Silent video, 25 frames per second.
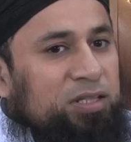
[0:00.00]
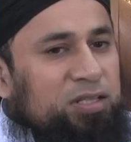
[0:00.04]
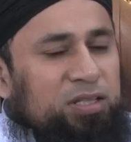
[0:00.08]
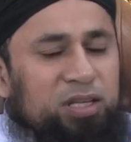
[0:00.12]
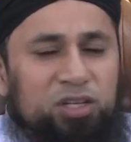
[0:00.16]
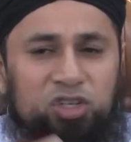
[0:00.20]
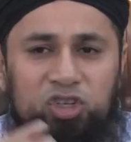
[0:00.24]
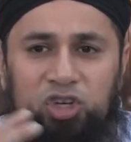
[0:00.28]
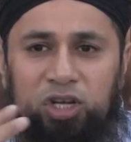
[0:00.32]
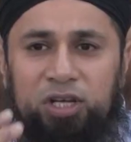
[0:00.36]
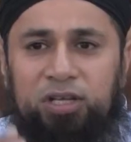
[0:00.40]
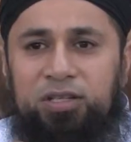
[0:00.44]

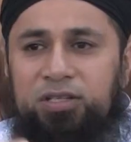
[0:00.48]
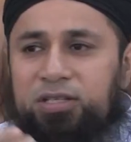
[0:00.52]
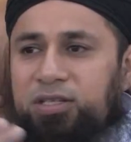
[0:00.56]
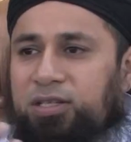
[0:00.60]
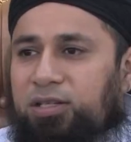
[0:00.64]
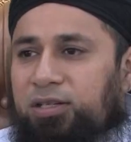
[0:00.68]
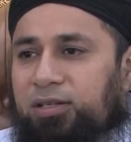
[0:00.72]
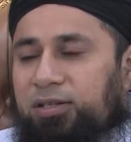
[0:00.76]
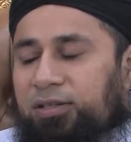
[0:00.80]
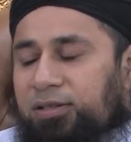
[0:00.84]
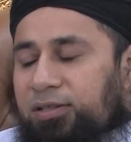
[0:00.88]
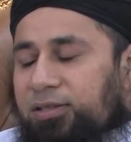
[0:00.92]
Such
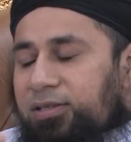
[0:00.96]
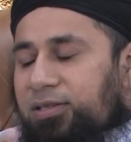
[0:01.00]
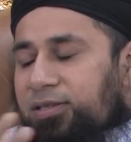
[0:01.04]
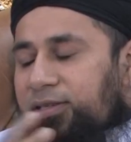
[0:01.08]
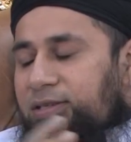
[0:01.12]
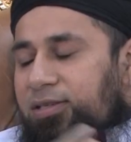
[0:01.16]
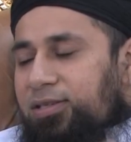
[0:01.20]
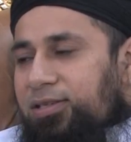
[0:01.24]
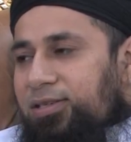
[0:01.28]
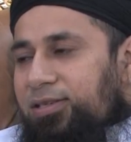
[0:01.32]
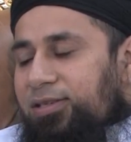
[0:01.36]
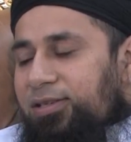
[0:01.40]

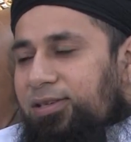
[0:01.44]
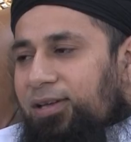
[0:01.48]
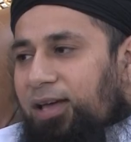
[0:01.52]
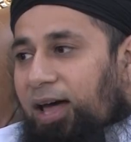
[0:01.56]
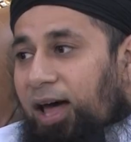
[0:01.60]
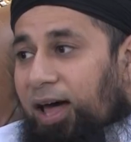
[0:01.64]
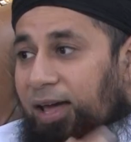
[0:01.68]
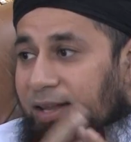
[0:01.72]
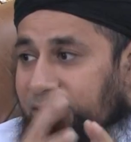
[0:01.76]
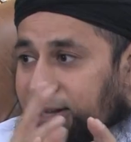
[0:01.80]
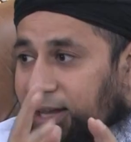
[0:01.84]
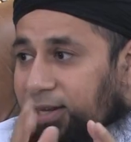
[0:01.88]
incidents,
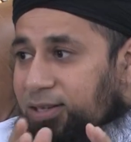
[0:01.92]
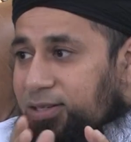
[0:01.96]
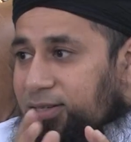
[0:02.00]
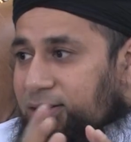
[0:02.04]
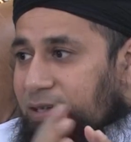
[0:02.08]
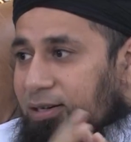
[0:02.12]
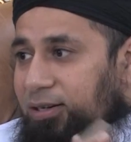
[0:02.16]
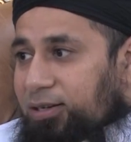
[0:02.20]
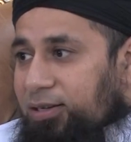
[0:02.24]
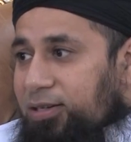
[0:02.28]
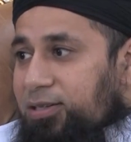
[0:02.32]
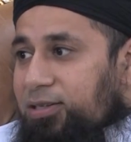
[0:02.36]

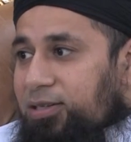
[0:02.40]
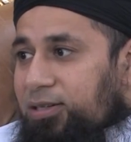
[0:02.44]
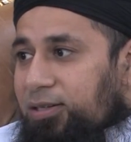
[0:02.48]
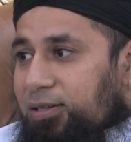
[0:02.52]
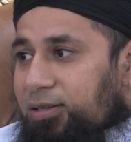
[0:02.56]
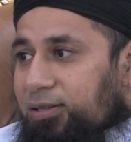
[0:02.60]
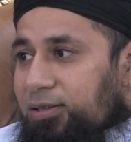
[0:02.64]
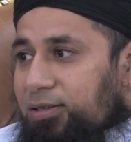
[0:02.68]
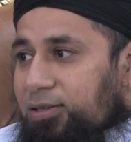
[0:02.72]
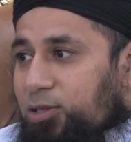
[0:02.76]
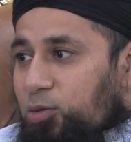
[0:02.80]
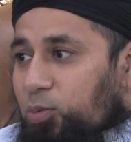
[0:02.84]
identical
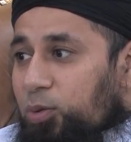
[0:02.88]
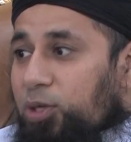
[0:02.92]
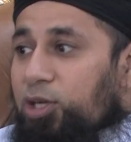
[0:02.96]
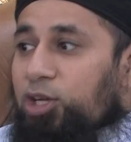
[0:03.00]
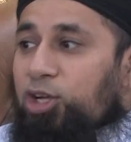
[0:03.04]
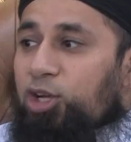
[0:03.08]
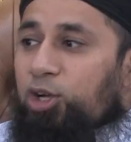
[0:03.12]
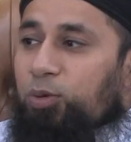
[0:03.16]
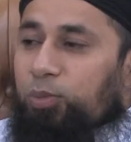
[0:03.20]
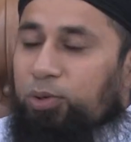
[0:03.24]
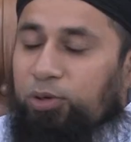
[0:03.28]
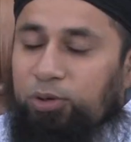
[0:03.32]
incidents, were
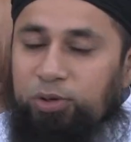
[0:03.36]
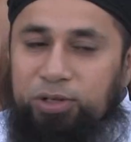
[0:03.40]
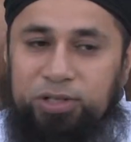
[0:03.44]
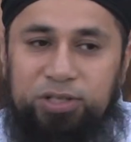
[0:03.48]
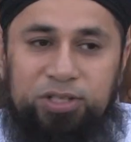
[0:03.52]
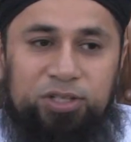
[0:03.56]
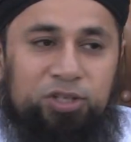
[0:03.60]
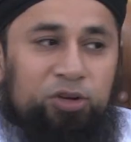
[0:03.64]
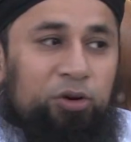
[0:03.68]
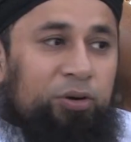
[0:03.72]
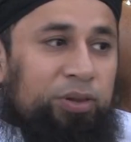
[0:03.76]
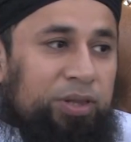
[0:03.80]

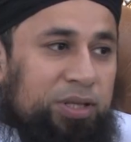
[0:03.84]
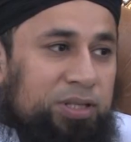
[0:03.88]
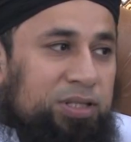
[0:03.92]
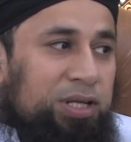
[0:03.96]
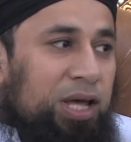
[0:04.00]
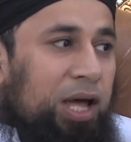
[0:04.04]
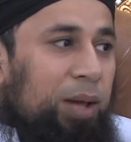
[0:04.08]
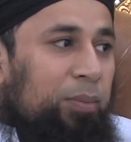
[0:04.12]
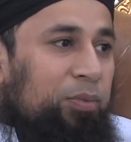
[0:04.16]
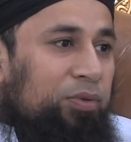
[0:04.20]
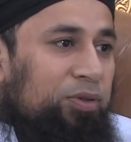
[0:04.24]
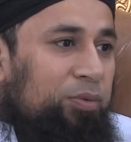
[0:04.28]
numerous during the
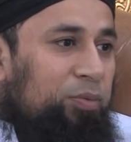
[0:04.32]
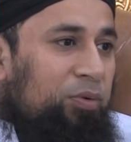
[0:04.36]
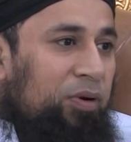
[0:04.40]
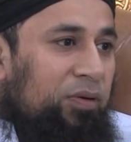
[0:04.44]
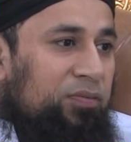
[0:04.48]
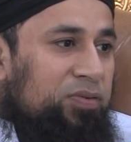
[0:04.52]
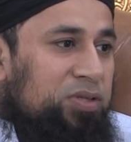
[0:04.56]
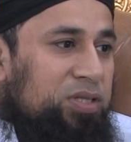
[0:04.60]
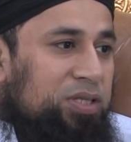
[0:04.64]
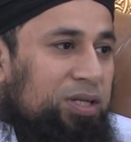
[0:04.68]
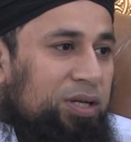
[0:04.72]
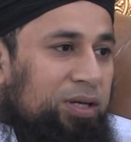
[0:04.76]
time of the
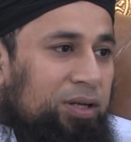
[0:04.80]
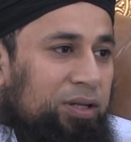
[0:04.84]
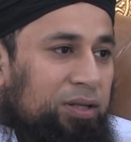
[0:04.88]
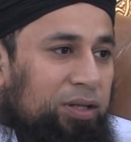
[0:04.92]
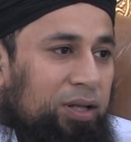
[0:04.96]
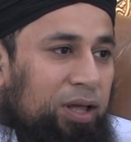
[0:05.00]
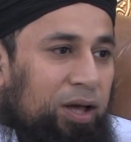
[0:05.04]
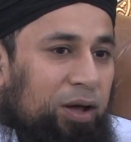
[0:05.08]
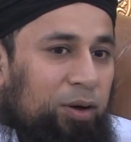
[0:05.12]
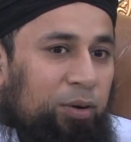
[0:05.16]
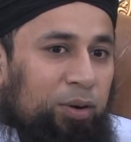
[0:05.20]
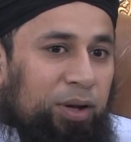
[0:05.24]
Prophet
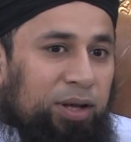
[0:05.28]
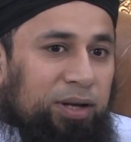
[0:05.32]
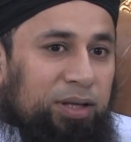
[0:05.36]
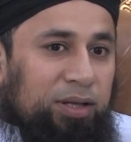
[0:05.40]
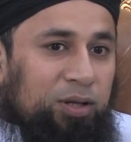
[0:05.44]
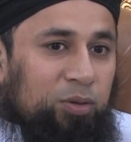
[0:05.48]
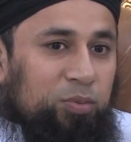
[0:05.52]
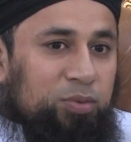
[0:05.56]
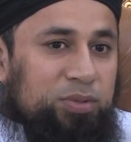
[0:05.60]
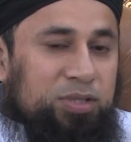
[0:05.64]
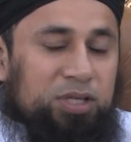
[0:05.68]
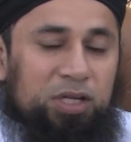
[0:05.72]
sallallahu
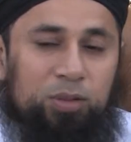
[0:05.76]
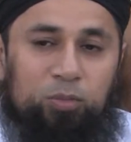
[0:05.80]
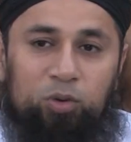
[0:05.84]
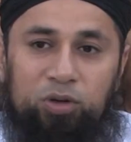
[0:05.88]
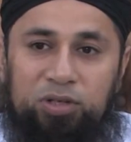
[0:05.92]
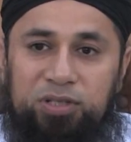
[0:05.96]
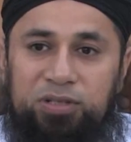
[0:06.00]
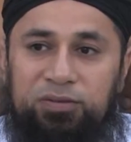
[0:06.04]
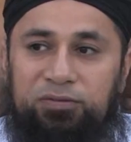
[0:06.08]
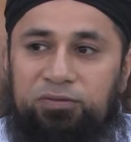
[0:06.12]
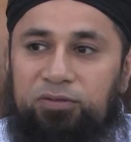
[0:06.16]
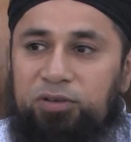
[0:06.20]
alaihi wasallam
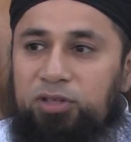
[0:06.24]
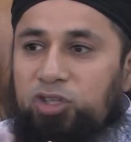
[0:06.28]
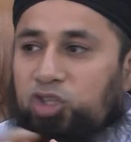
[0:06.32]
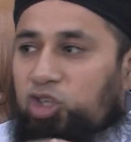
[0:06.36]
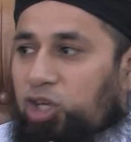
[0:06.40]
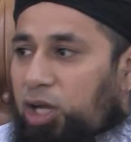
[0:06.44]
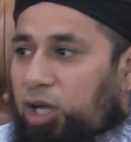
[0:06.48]
on different